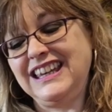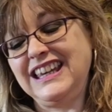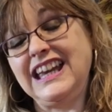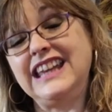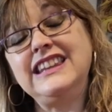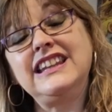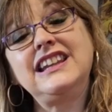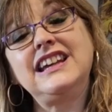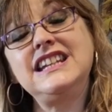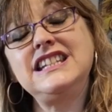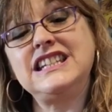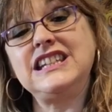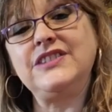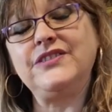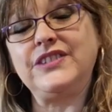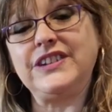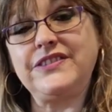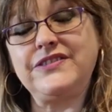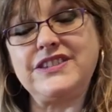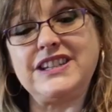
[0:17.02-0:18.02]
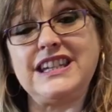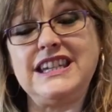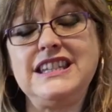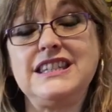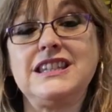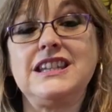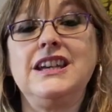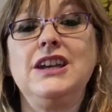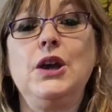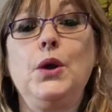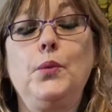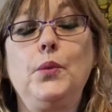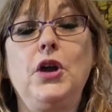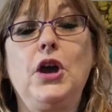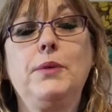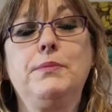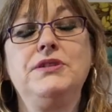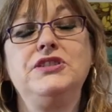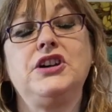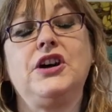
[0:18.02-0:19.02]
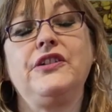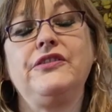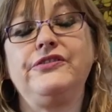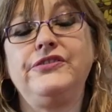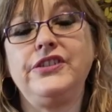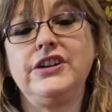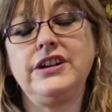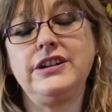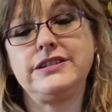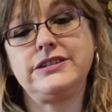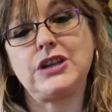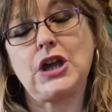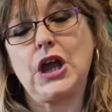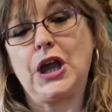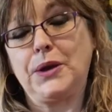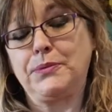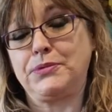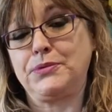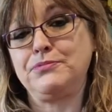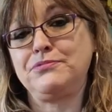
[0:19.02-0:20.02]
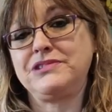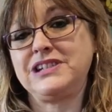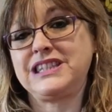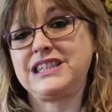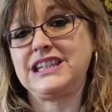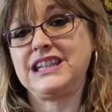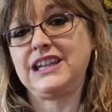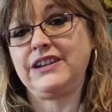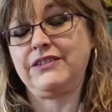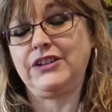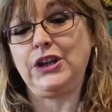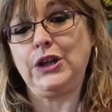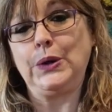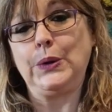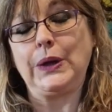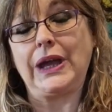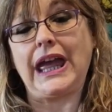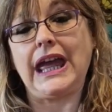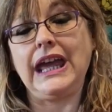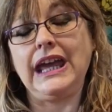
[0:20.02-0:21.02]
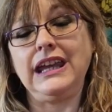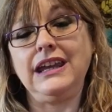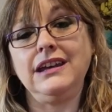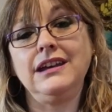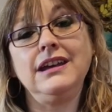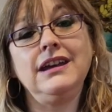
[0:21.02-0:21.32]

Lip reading: In the 1950s, we opened our first open prison here in the UK,